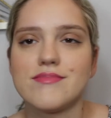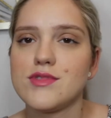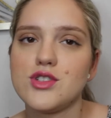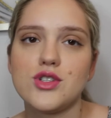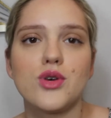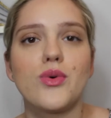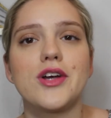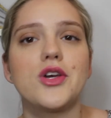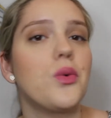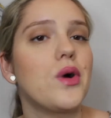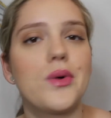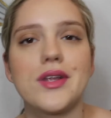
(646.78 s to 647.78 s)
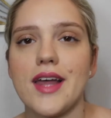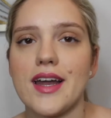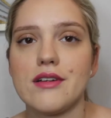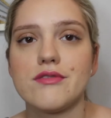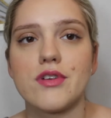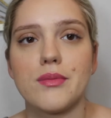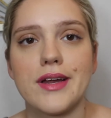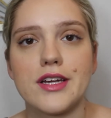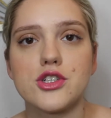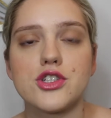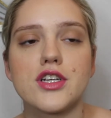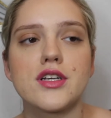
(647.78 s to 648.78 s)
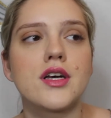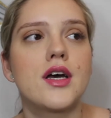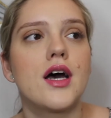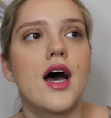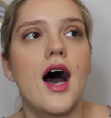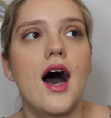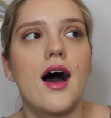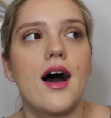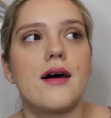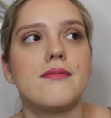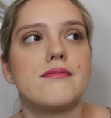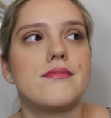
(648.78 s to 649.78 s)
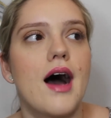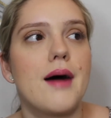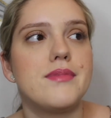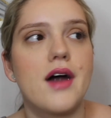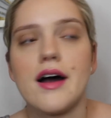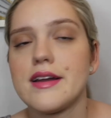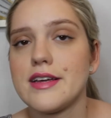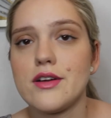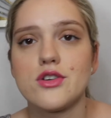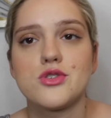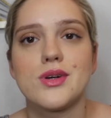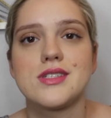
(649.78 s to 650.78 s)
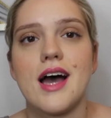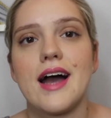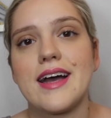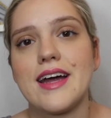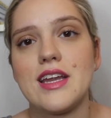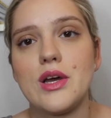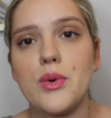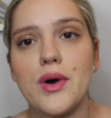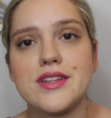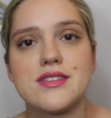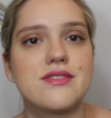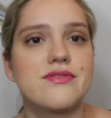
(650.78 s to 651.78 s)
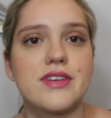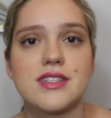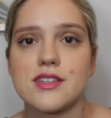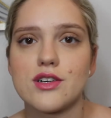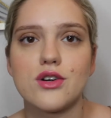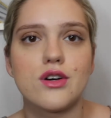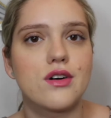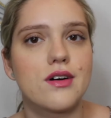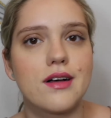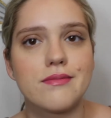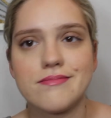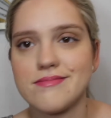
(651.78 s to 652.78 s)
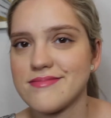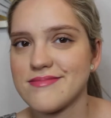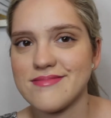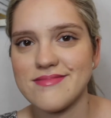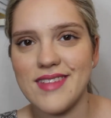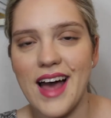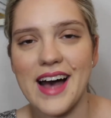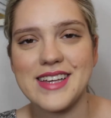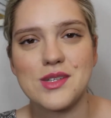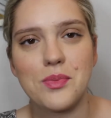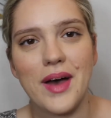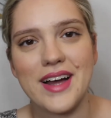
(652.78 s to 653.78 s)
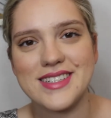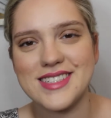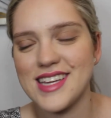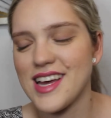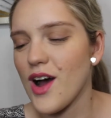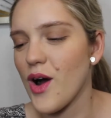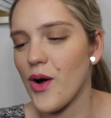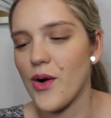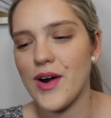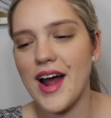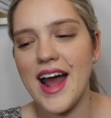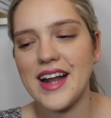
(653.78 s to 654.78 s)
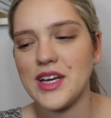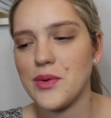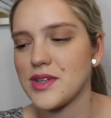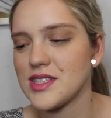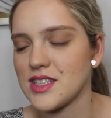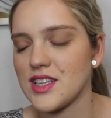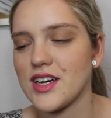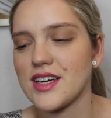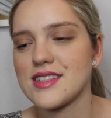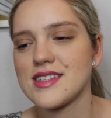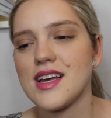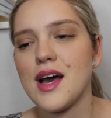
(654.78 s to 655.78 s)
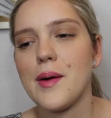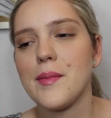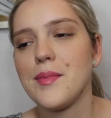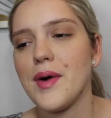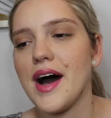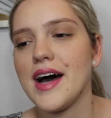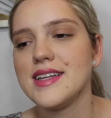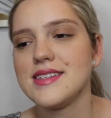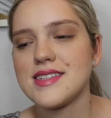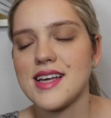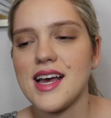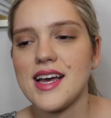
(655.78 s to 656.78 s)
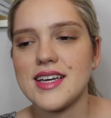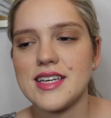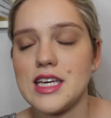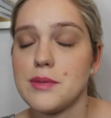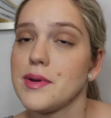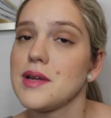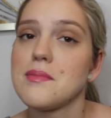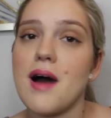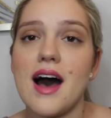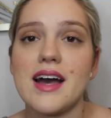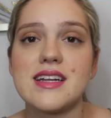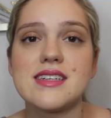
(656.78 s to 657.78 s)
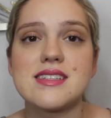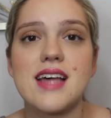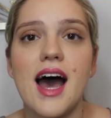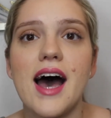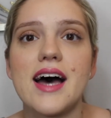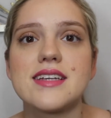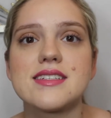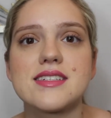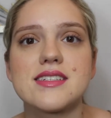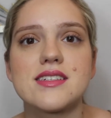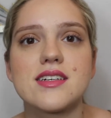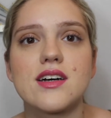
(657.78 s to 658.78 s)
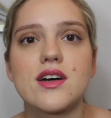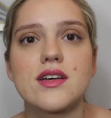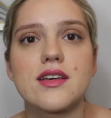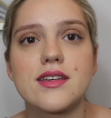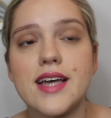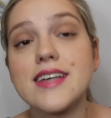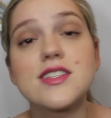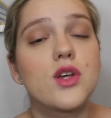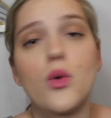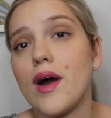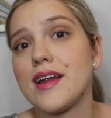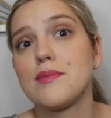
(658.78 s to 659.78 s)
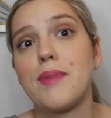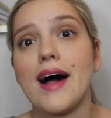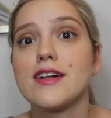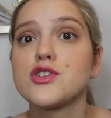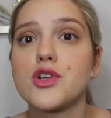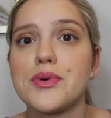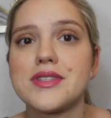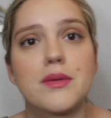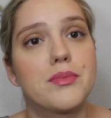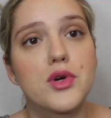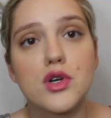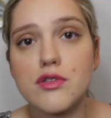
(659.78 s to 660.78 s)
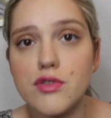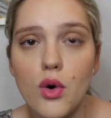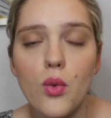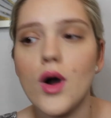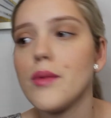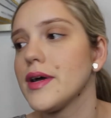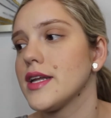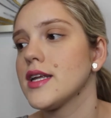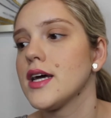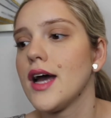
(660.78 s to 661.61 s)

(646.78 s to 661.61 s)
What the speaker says: do what you will with that information. I'm not here to attack anyone's physical aspect or anyone's looks, but keep in mind that yes, Gwyneth Paltrow is a beautiful woman,